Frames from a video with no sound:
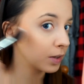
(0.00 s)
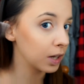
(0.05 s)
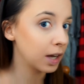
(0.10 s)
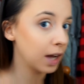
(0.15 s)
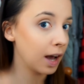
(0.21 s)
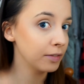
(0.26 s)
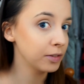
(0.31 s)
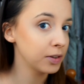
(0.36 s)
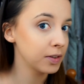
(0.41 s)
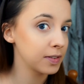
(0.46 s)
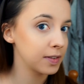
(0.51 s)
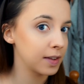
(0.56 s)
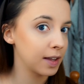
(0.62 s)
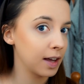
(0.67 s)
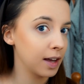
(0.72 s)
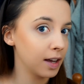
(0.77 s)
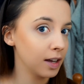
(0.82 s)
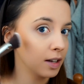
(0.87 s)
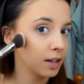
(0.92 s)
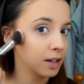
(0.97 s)
I have to
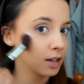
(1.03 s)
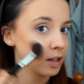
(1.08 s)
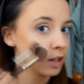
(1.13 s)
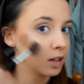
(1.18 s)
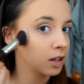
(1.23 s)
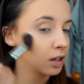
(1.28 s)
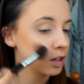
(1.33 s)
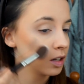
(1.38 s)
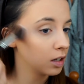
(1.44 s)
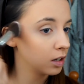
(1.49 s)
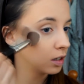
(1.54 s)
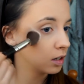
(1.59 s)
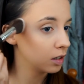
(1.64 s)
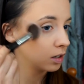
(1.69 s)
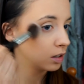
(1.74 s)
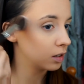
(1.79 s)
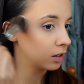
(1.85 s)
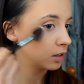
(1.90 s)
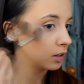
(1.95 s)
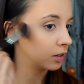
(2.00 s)
say,
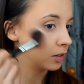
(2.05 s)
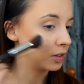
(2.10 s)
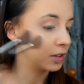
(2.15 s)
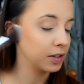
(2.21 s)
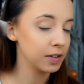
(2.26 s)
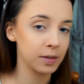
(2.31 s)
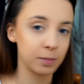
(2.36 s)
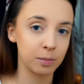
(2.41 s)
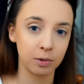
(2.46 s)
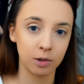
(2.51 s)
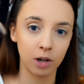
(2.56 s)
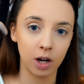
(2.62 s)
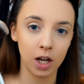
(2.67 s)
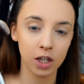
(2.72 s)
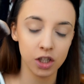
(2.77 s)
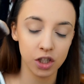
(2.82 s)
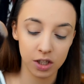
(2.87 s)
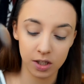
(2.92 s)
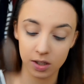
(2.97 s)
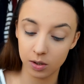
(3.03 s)
this
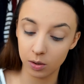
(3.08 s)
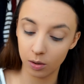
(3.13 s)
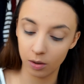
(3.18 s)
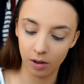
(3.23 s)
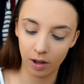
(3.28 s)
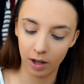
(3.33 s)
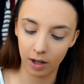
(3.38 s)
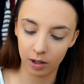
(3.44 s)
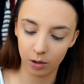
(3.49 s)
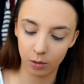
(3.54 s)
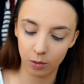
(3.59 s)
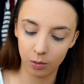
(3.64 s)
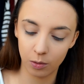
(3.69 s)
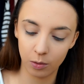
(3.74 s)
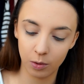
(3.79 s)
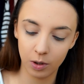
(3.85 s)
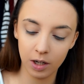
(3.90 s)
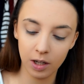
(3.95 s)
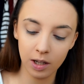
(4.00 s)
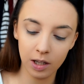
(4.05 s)
brush is like
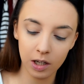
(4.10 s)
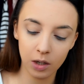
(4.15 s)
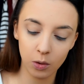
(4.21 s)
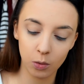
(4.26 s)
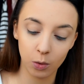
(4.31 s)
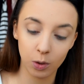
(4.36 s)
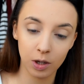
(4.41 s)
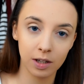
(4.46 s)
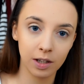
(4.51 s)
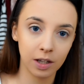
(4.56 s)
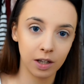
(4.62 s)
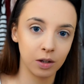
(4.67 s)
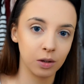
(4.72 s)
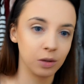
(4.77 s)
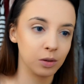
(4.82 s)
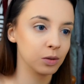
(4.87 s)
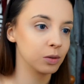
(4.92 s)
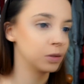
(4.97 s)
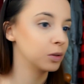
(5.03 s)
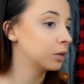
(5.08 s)
really
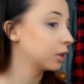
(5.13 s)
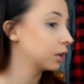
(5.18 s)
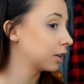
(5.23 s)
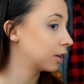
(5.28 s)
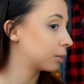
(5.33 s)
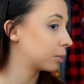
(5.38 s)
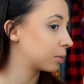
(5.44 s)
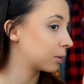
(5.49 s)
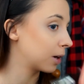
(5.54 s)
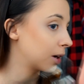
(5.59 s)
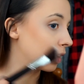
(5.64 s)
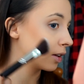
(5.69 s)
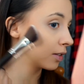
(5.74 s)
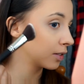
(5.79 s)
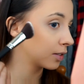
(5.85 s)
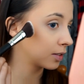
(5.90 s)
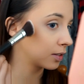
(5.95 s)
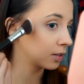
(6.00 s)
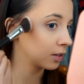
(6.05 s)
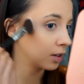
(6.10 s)
good. It
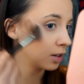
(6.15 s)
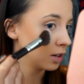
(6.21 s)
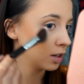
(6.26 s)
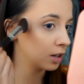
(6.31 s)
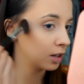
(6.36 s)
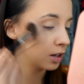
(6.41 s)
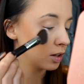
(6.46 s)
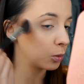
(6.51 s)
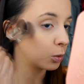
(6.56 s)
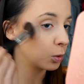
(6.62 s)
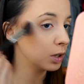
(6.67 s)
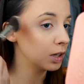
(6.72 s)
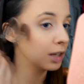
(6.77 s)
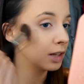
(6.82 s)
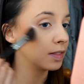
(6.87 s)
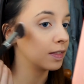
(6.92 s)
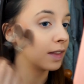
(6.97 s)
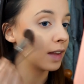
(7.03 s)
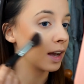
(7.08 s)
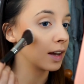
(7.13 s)
browns
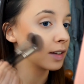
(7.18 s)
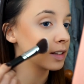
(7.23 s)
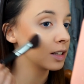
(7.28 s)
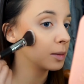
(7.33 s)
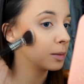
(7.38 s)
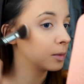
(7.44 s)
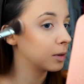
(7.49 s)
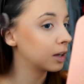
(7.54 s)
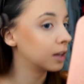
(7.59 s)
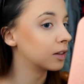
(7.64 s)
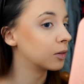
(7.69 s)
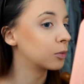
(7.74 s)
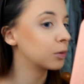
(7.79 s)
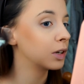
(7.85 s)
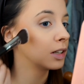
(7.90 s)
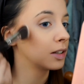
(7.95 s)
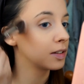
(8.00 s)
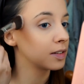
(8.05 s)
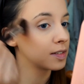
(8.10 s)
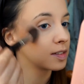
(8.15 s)
really nicely and
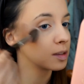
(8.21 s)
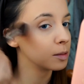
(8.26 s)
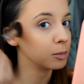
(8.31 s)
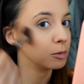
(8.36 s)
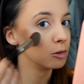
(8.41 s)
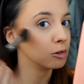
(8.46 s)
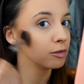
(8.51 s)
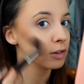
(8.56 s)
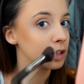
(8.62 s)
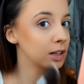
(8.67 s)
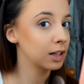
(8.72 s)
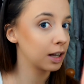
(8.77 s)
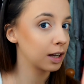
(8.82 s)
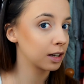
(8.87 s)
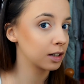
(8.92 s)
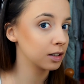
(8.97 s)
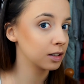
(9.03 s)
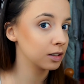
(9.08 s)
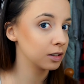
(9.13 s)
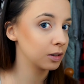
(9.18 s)
really smoothly.
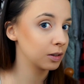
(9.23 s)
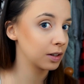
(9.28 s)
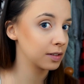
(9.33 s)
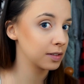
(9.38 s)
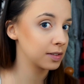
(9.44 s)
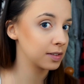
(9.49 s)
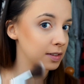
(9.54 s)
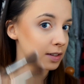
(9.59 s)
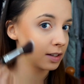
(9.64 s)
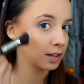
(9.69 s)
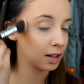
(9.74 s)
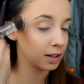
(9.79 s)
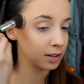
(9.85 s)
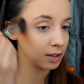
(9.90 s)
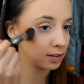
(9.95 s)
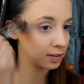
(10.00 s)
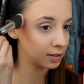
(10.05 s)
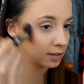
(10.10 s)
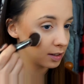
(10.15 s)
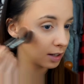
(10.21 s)
Like you can see that
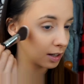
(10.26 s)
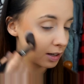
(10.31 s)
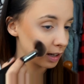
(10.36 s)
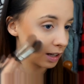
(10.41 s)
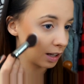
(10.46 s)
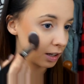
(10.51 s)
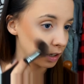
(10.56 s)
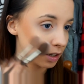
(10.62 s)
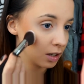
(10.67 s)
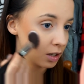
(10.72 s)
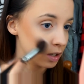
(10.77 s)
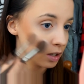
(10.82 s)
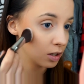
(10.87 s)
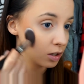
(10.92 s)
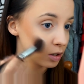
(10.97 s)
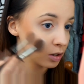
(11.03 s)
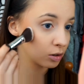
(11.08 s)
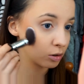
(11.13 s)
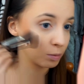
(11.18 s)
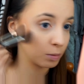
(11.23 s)
it's not like
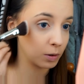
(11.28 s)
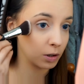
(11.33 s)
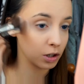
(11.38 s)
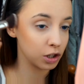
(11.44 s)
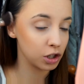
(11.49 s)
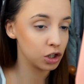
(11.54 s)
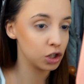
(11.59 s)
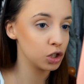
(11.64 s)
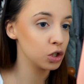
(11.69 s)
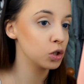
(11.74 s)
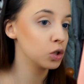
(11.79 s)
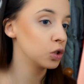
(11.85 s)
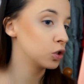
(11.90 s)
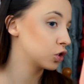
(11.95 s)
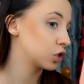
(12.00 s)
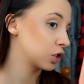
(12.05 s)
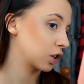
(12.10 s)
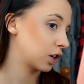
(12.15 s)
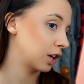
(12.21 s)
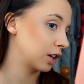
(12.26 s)
super
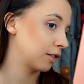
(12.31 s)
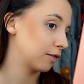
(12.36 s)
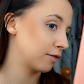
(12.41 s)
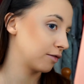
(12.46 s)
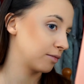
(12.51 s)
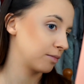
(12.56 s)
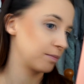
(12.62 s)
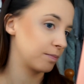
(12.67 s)
huge kind of